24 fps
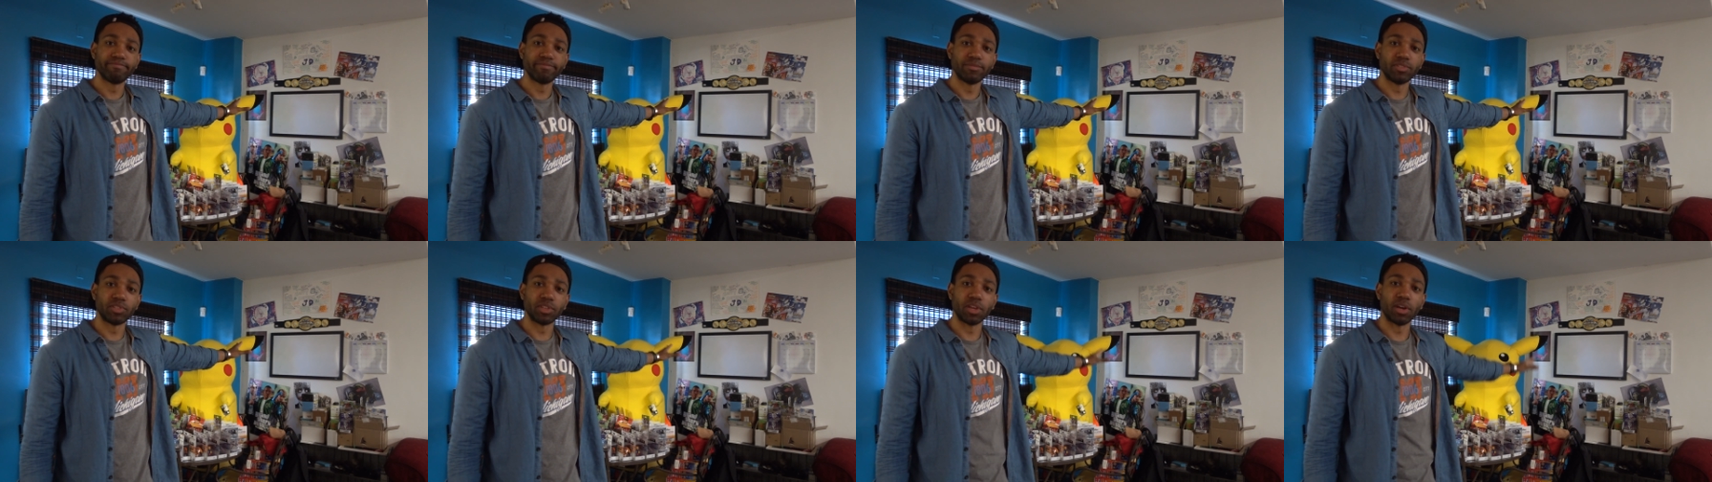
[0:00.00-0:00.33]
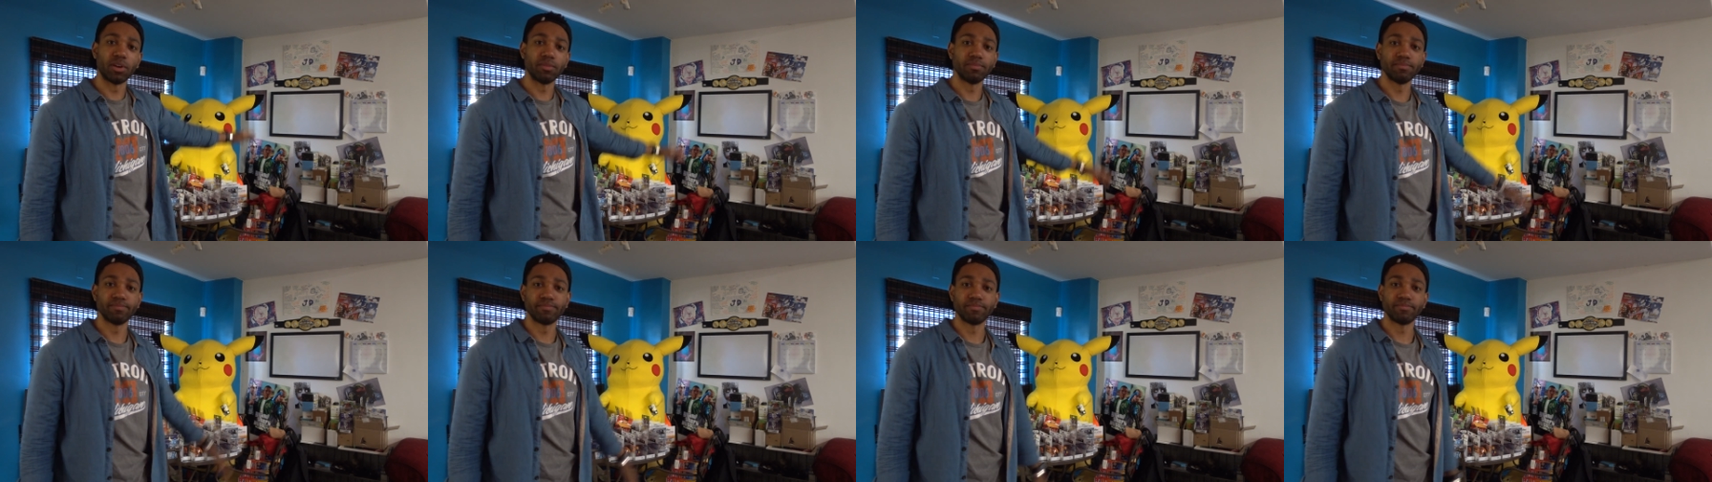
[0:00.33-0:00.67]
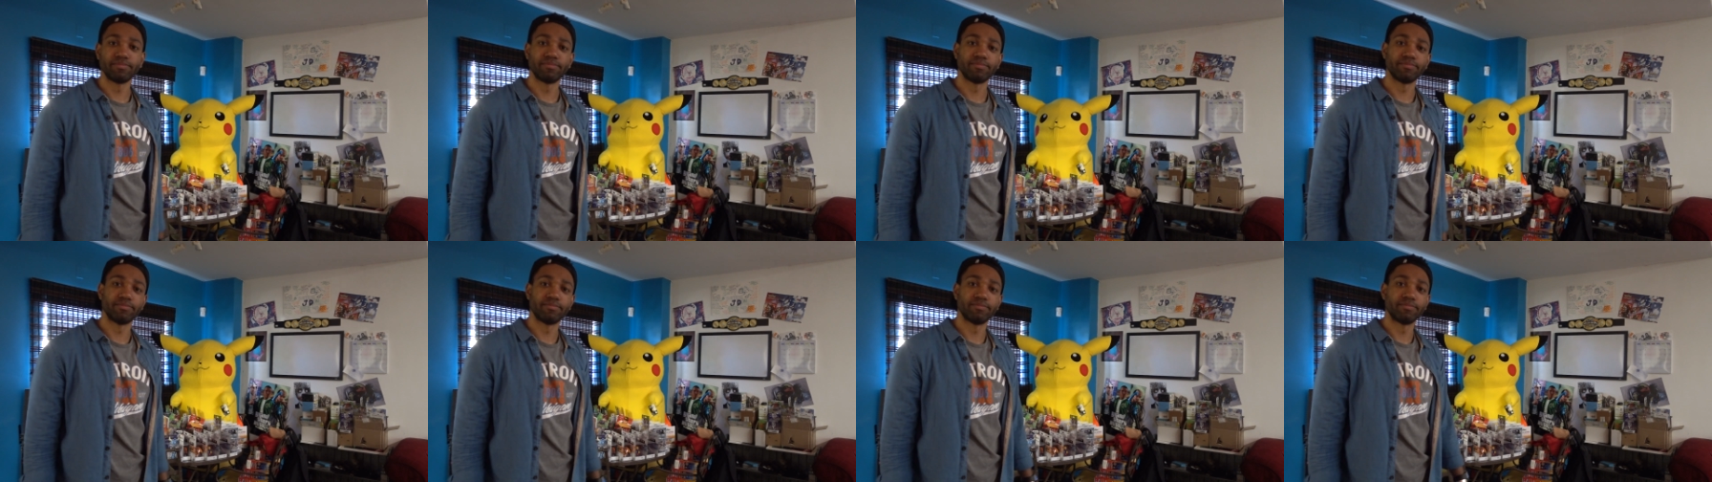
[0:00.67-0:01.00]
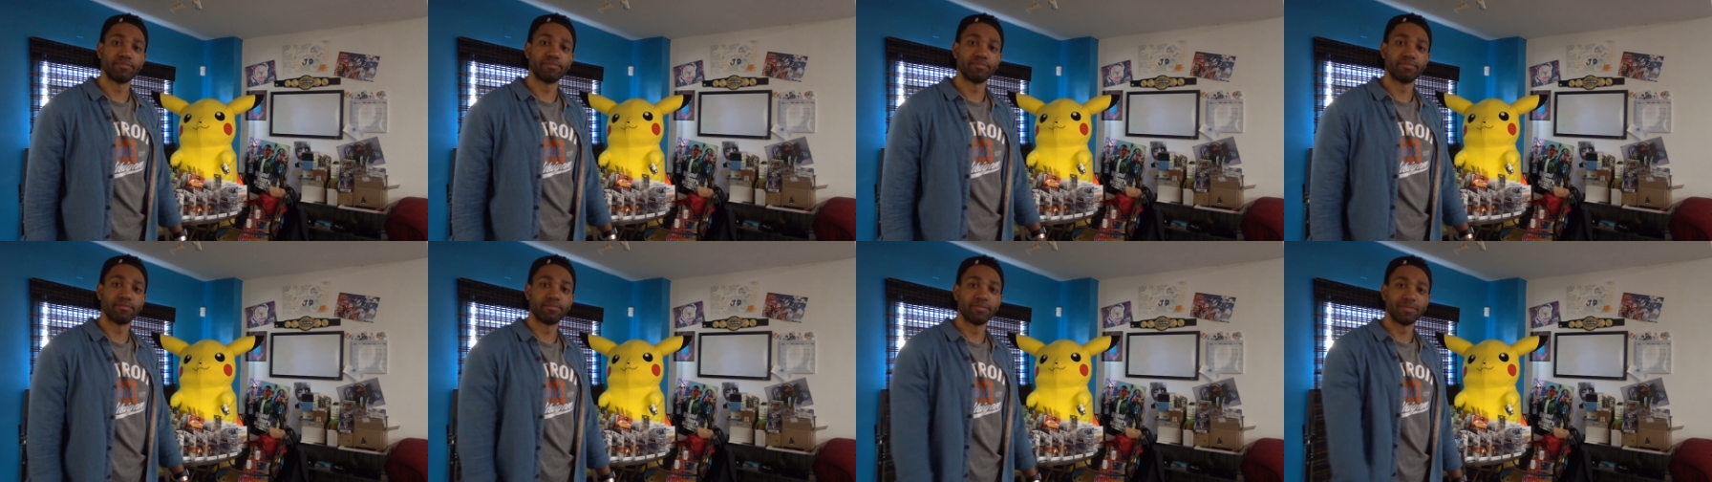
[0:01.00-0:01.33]
So,
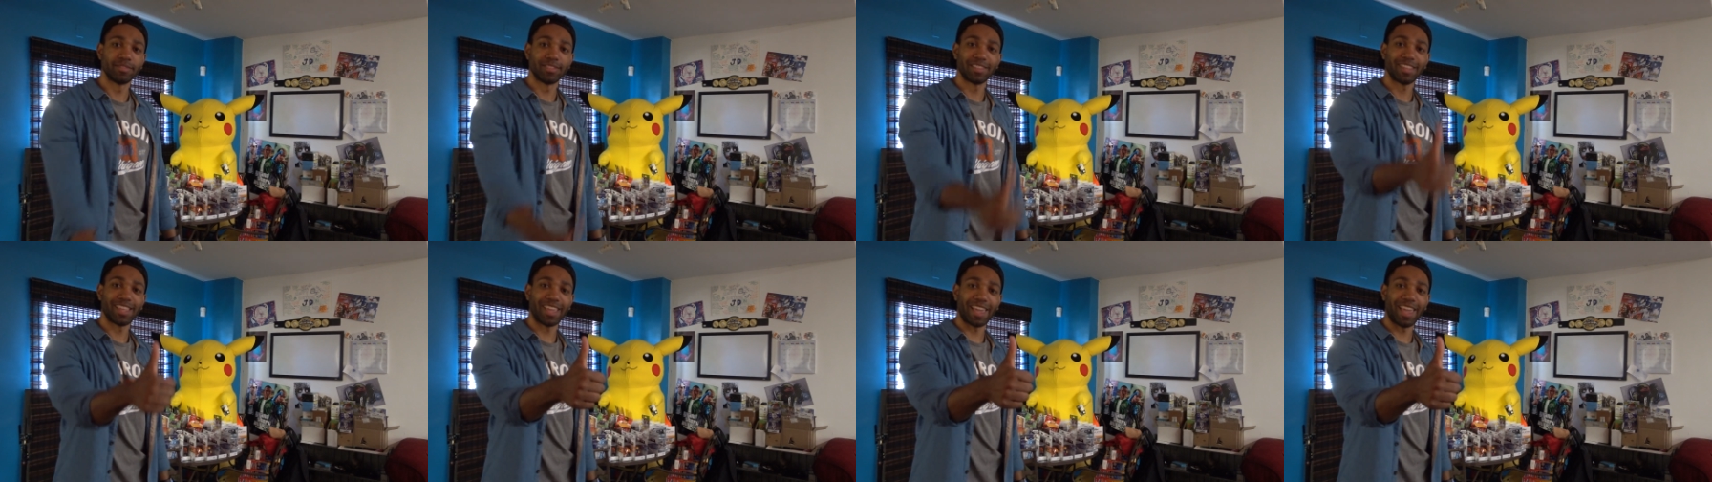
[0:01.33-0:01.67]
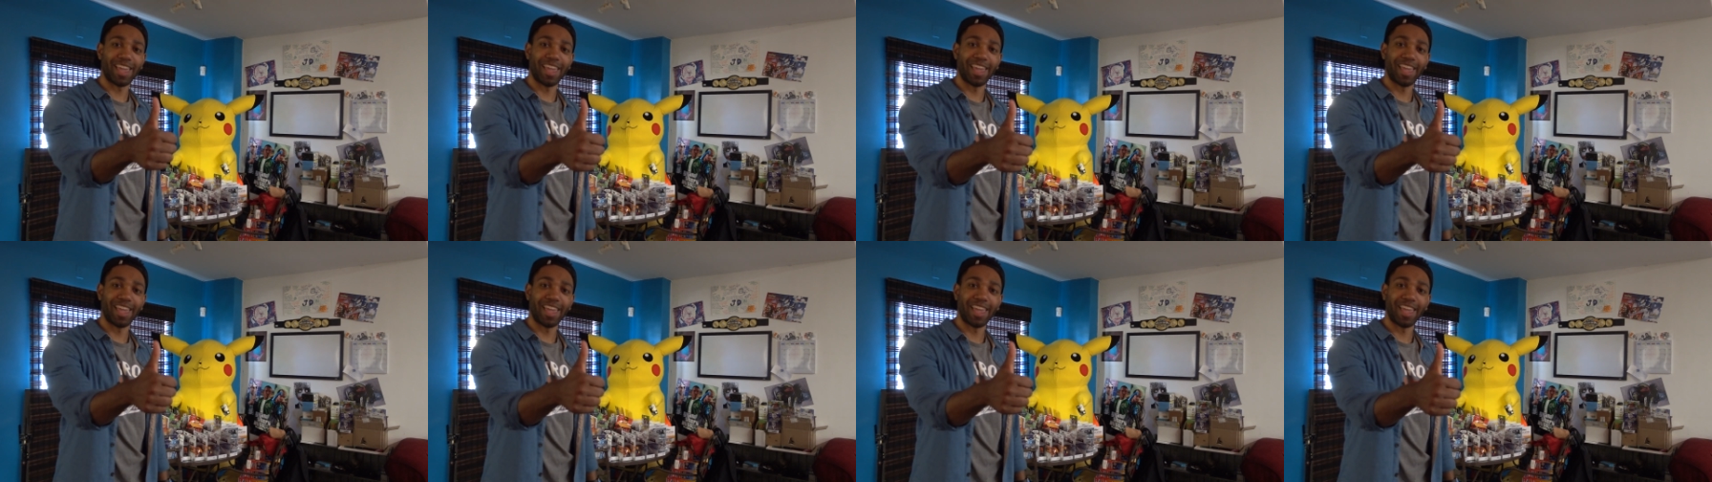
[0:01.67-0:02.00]
yeah.